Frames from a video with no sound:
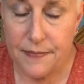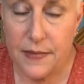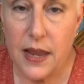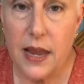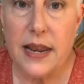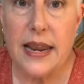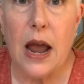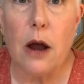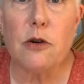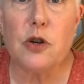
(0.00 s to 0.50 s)

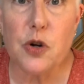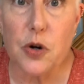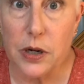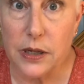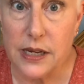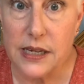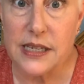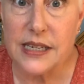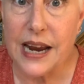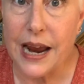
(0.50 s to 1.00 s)
Now, during
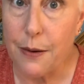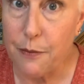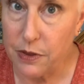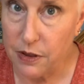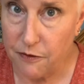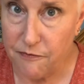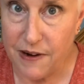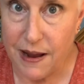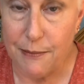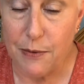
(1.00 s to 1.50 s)
this time when the
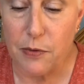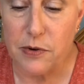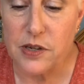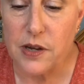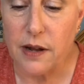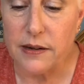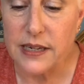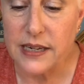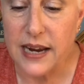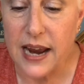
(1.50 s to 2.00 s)
family was all
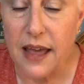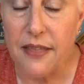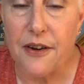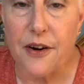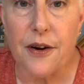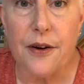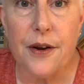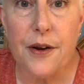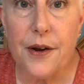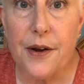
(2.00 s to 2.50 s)

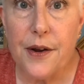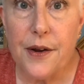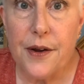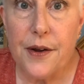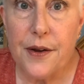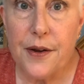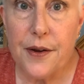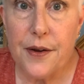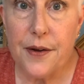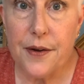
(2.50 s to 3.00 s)
together,
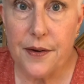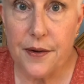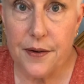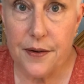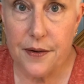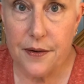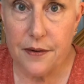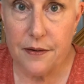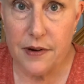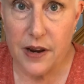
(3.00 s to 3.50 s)

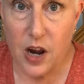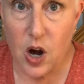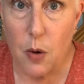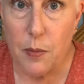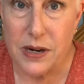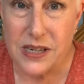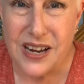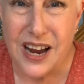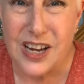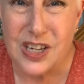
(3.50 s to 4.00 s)

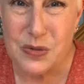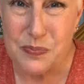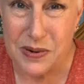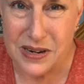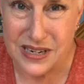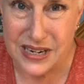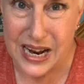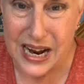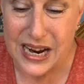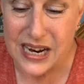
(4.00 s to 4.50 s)
Naomi's husband
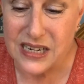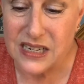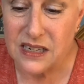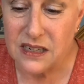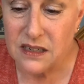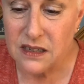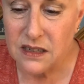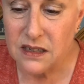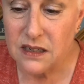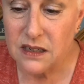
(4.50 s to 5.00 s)
died.
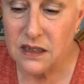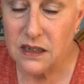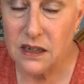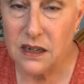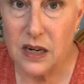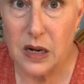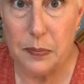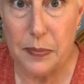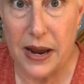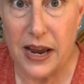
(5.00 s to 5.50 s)

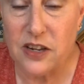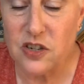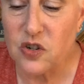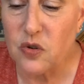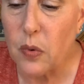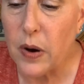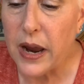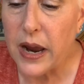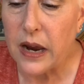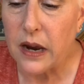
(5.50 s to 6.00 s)
He passed
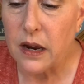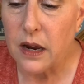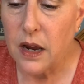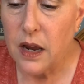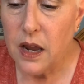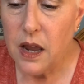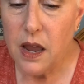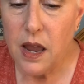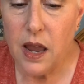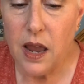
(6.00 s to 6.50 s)
away.
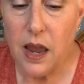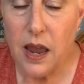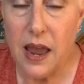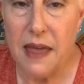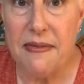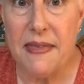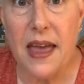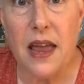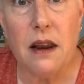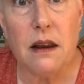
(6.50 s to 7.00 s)

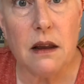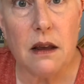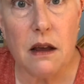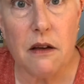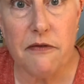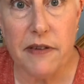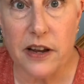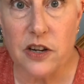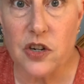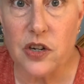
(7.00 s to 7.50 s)
And then
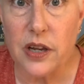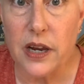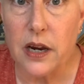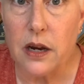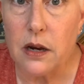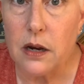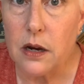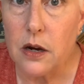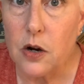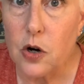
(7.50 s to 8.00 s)
eventually
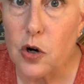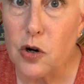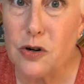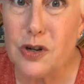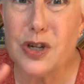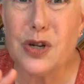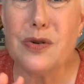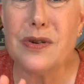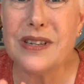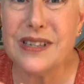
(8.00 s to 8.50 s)
her
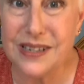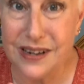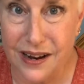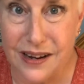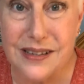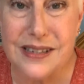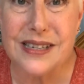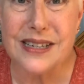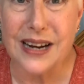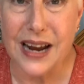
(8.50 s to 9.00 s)
two
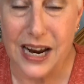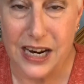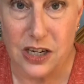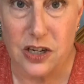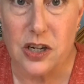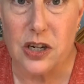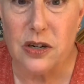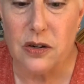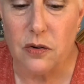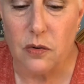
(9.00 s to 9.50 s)
sons died
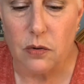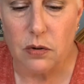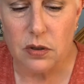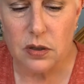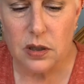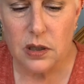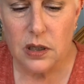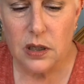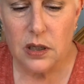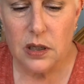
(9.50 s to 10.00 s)
too.
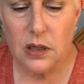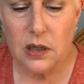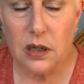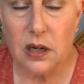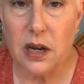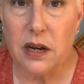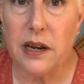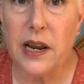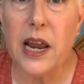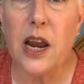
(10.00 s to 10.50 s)

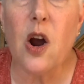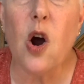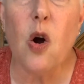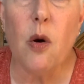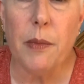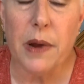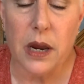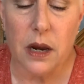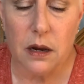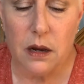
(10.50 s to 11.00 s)

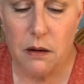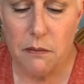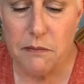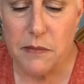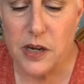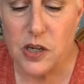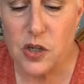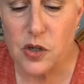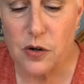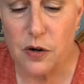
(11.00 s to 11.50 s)
Naomi
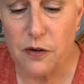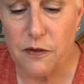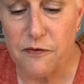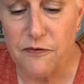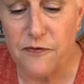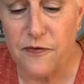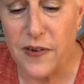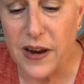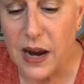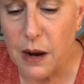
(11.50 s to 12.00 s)
missed her
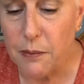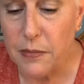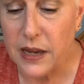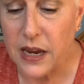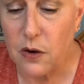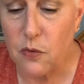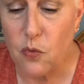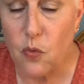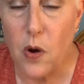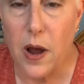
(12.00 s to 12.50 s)
family
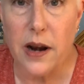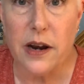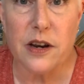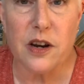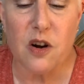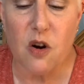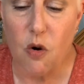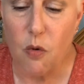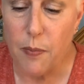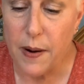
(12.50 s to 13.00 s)
and wanted to
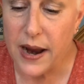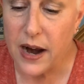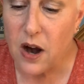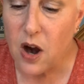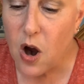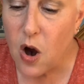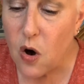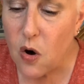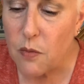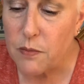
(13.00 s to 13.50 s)
go back
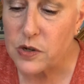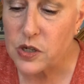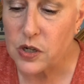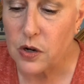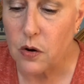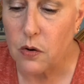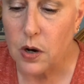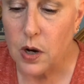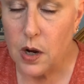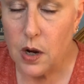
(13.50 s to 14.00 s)
home,
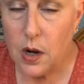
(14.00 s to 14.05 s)
so